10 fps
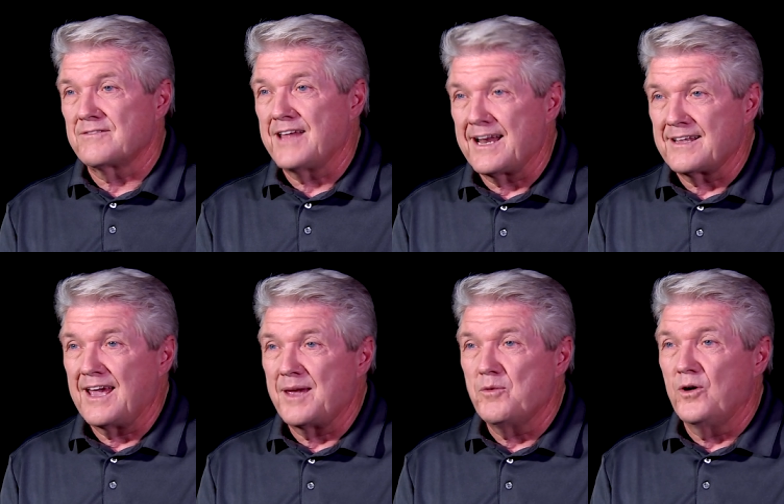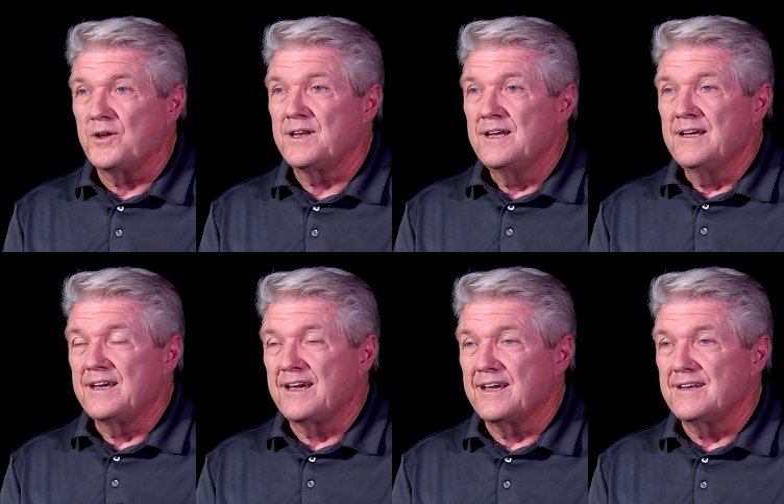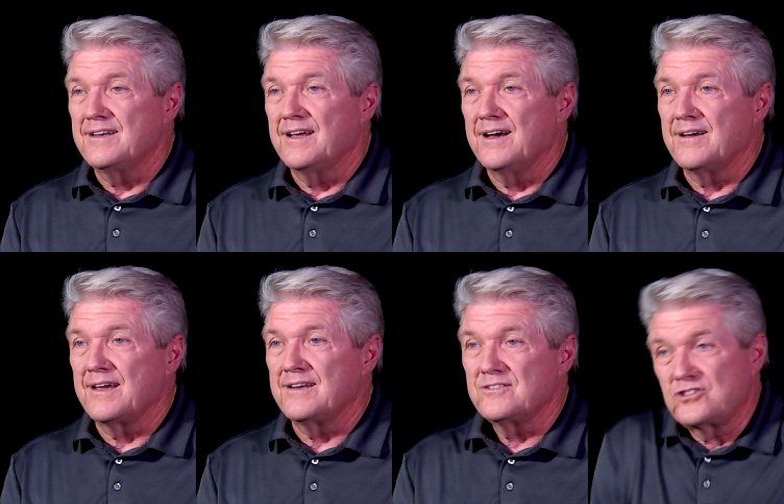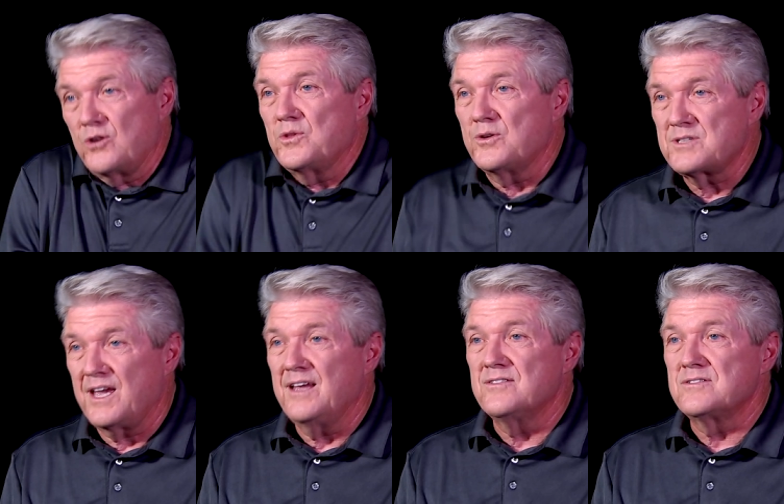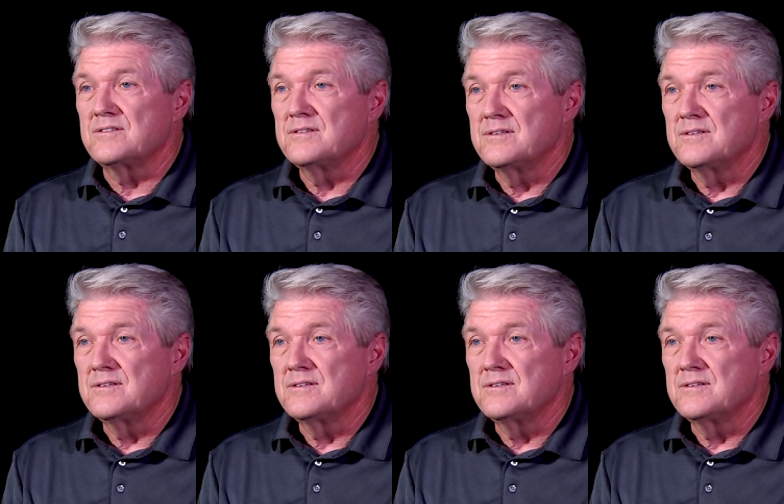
of that game on and uh, and showed those kids.